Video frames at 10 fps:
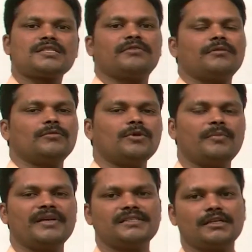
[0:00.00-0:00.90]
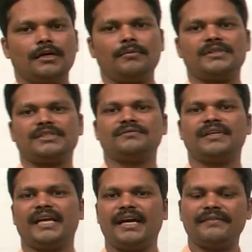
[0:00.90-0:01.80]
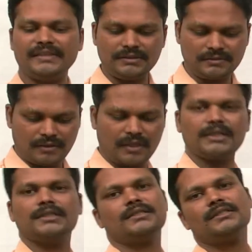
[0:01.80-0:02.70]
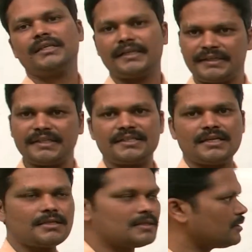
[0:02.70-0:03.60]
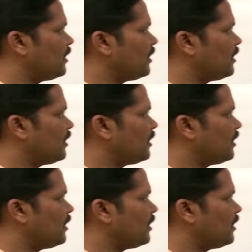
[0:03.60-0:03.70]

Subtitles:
one more basic operation we are having on integers